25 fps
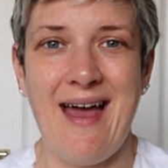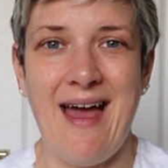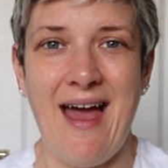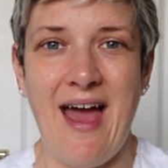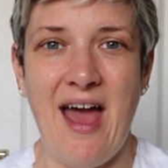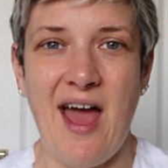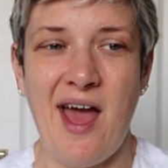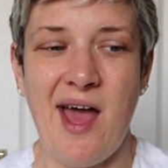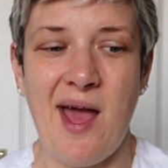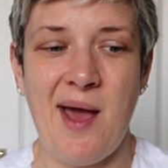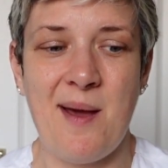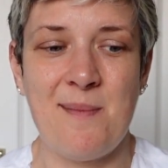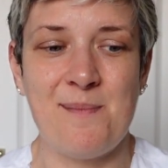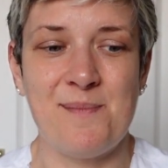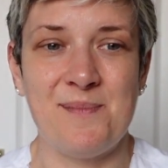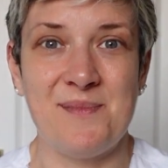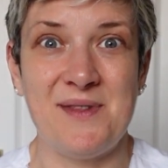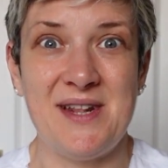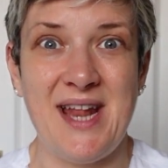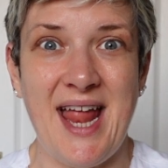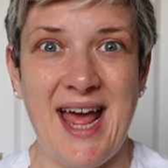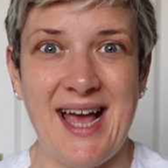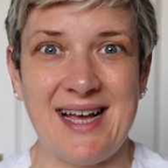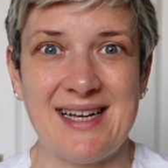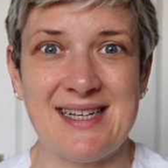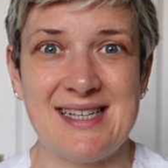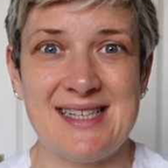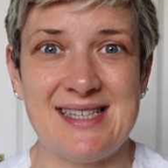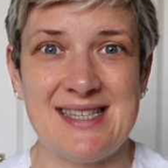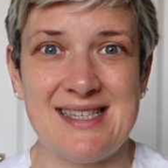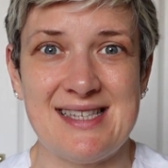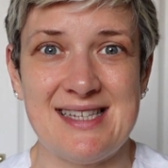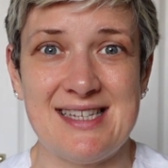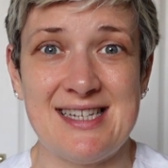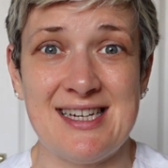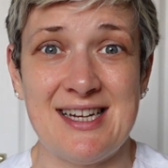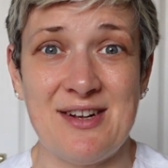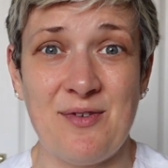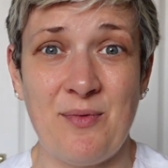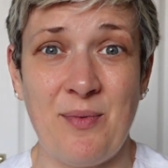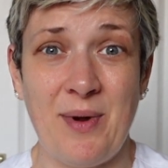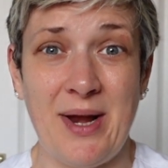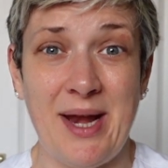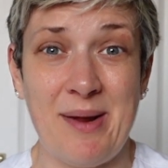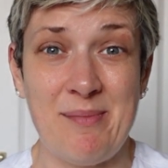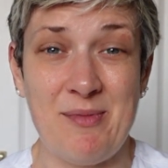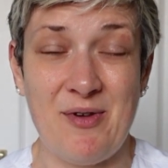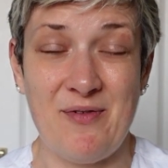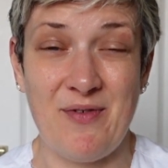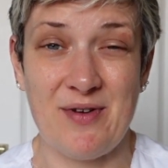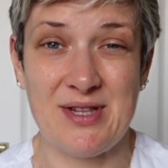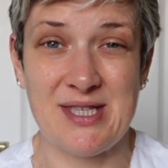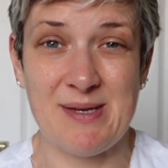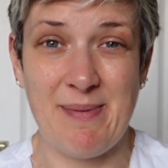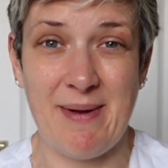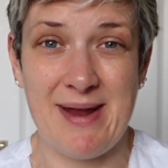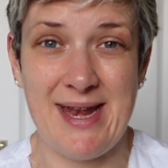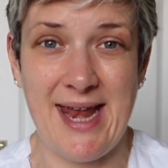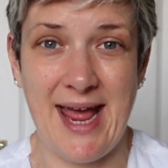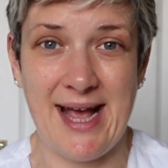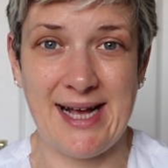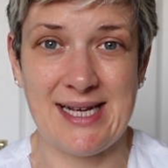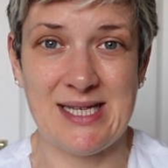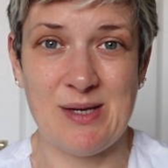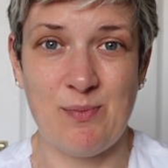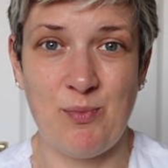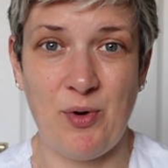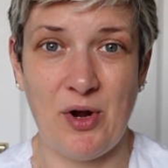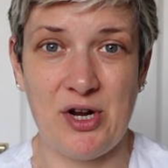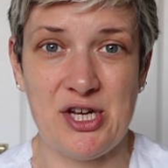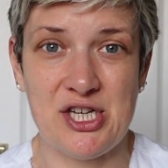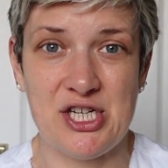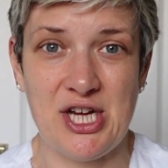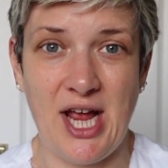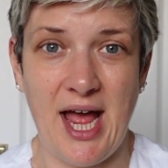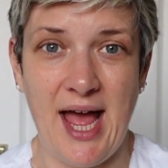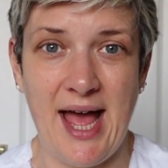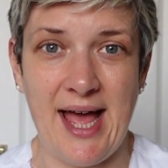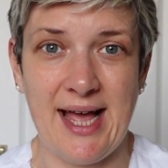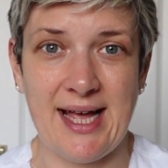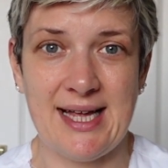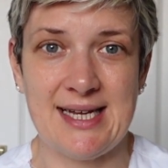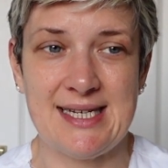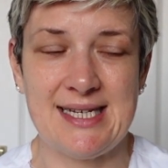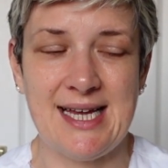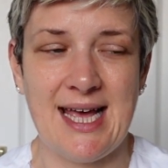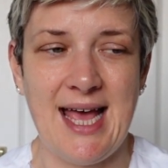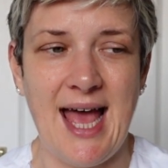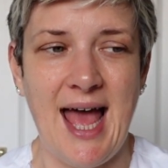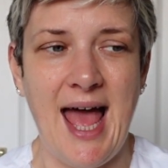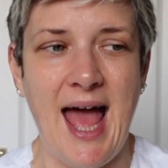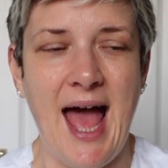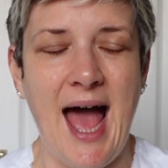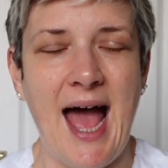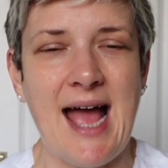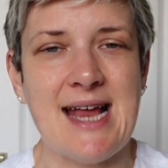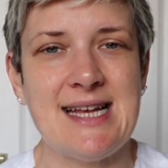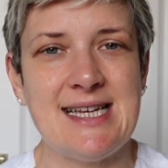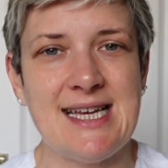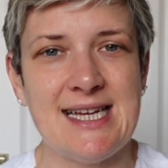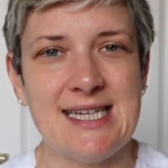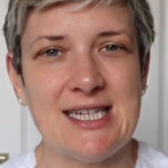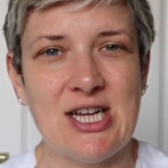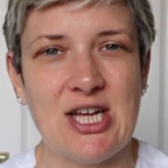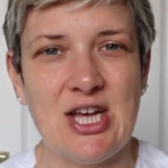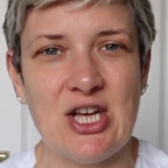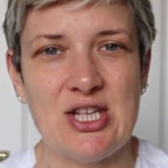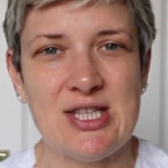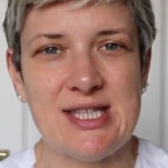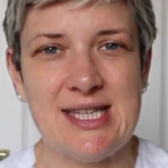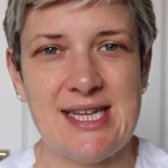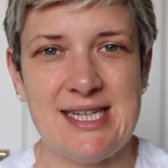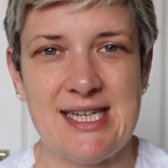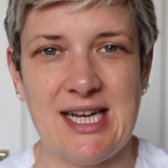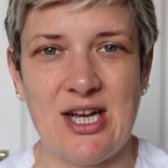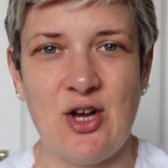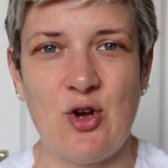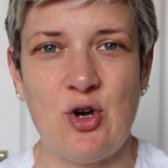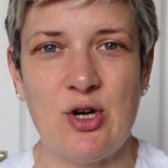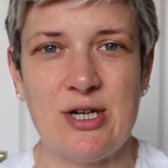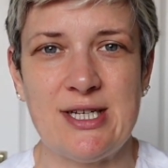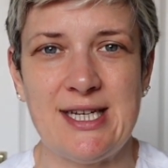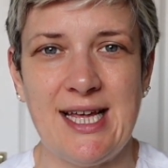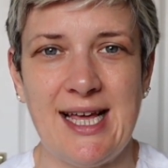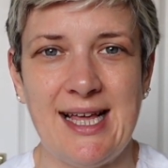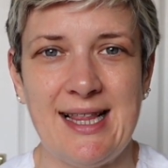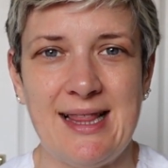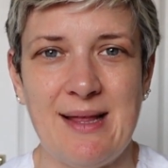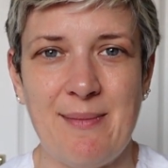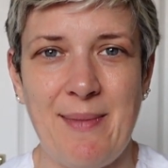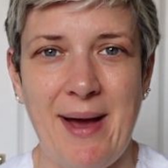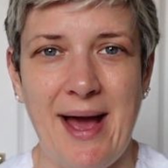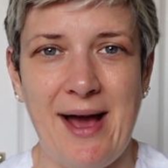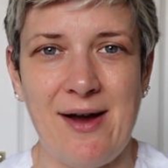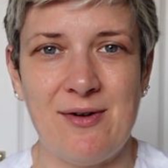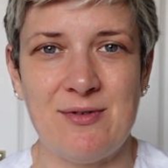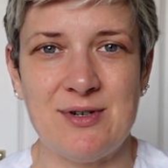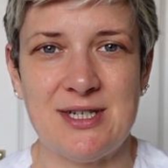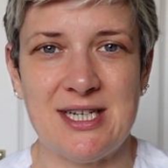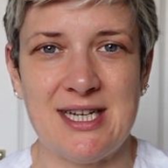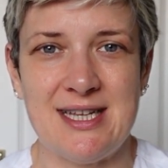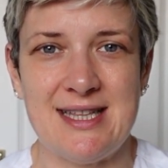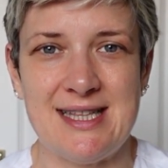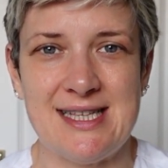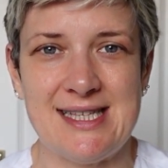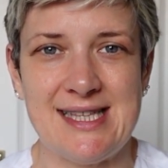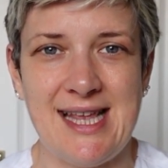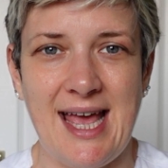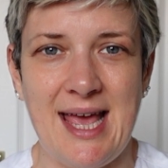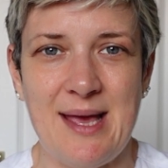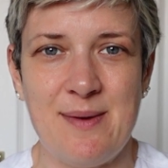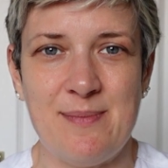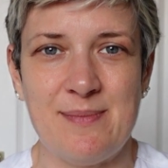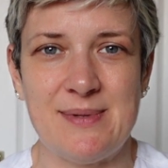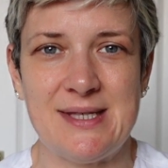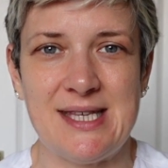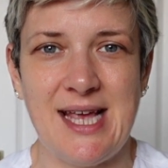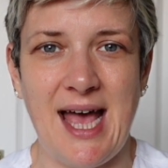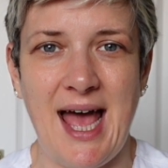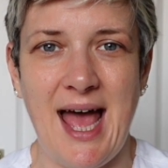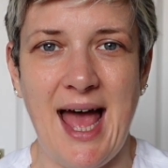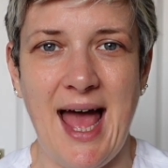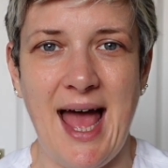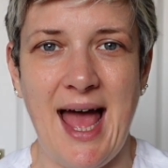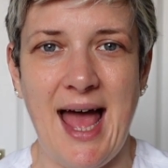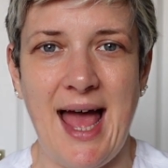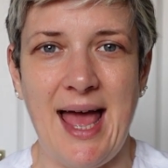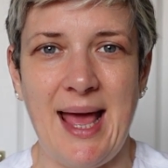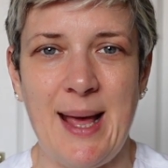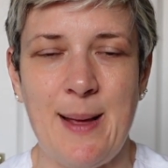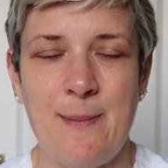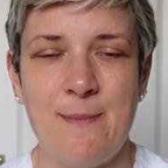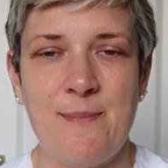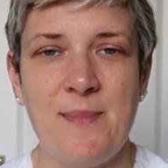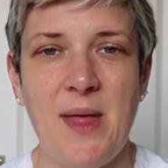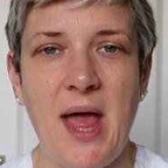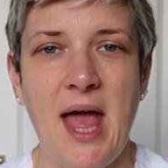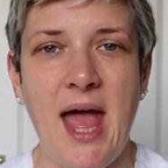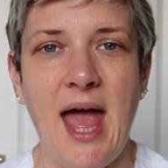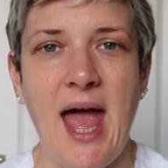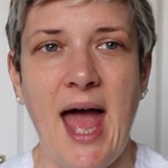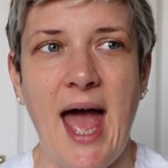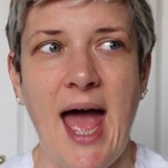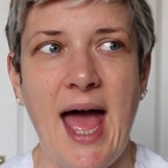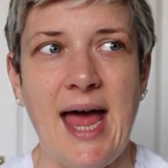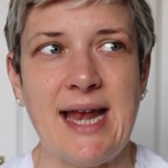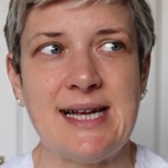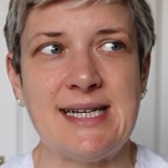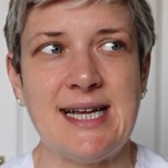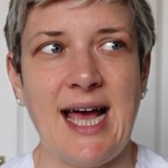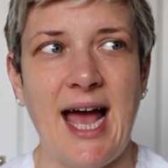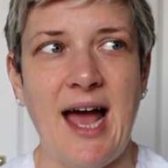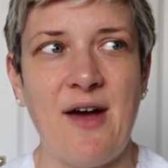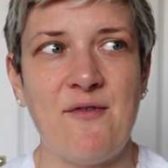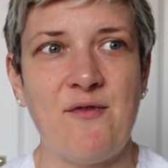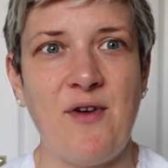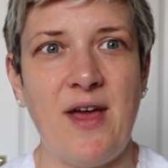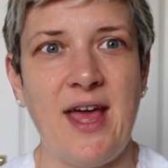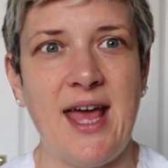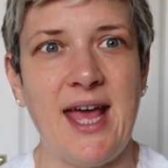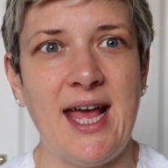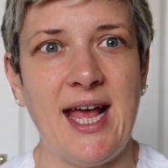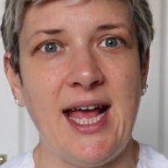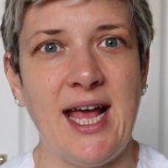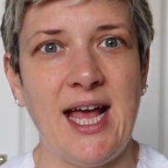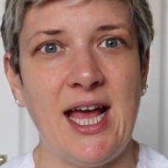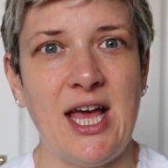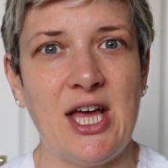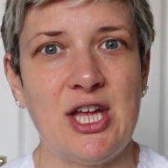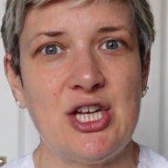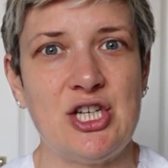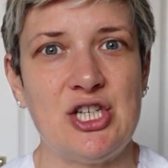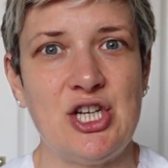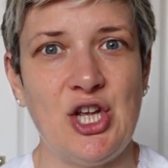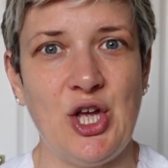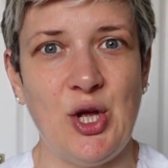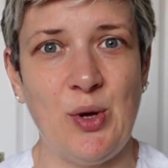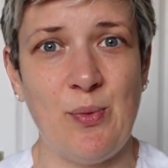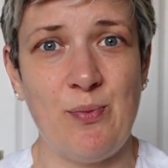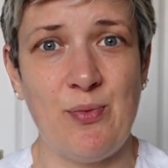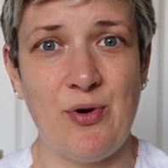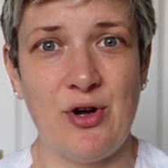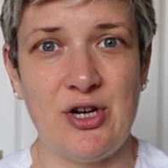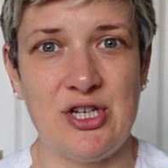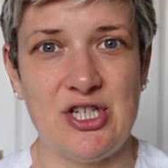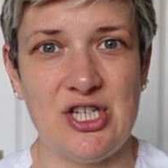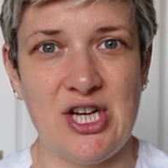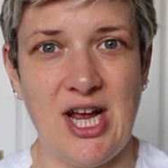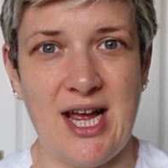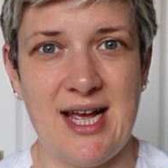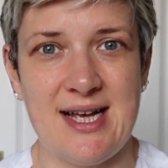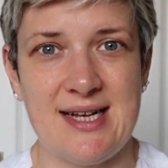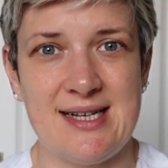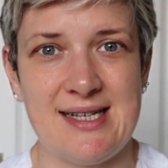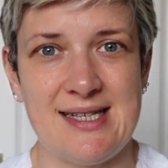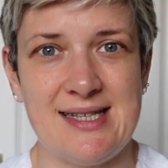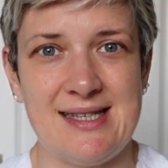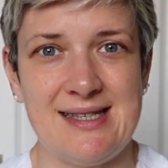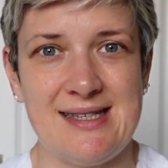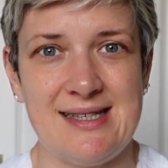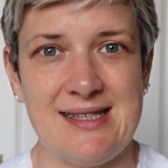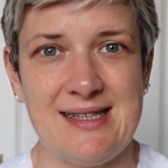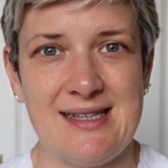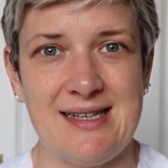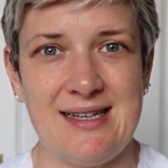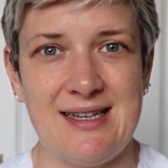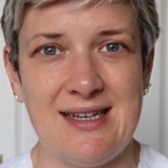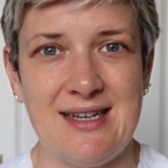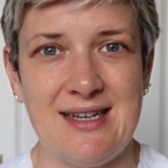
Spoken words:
next, when I move on to my next project. I did consider cutting them out at the same time and having 2 projects